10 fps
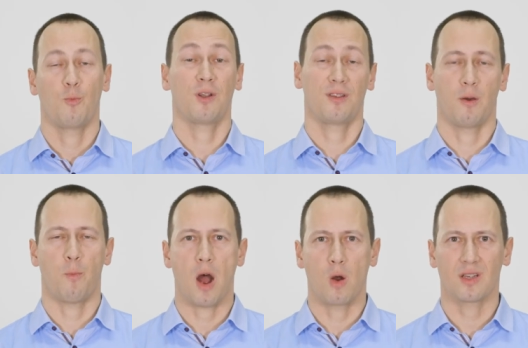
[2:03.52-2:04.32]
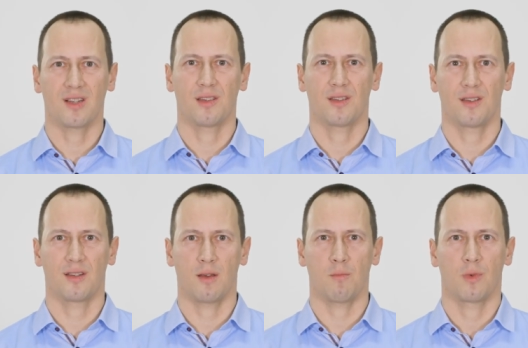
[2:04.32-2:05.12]
But in a power cell
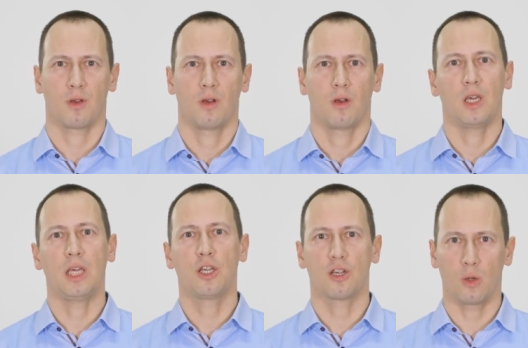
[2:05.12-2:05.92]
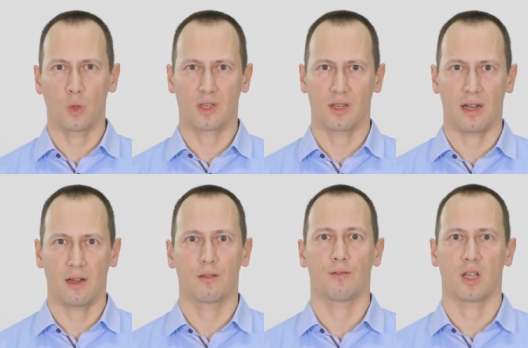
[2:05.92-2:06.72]
system, each load
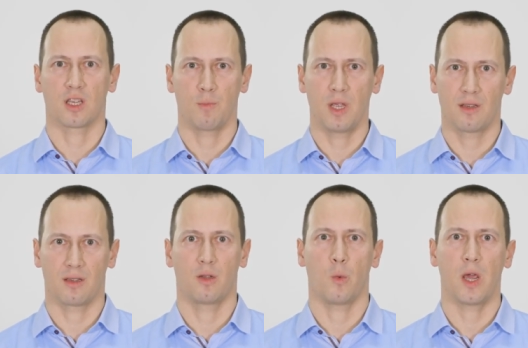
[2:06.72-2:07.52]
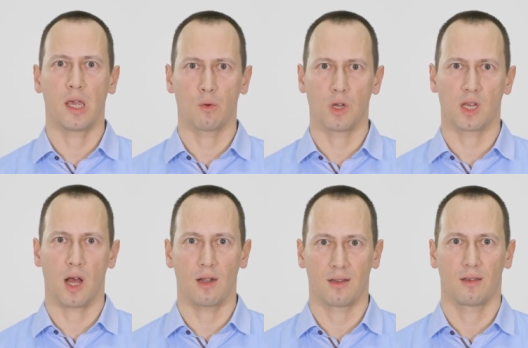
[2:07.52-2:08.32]
cell transmits the weighing
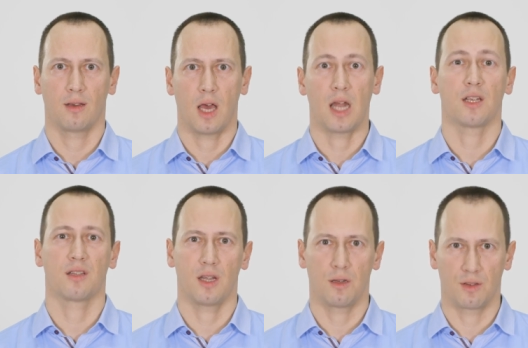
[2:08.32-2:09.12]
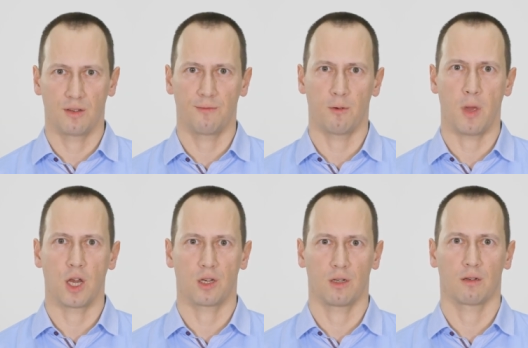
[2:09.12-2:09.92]
result and the status
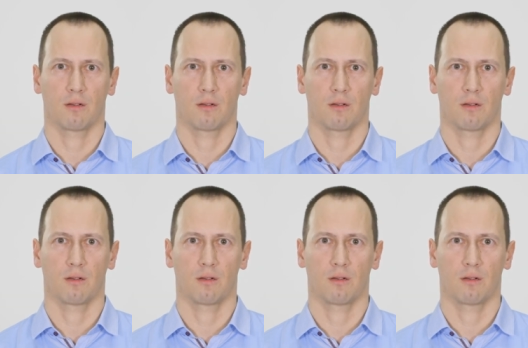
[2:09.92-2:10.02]
information.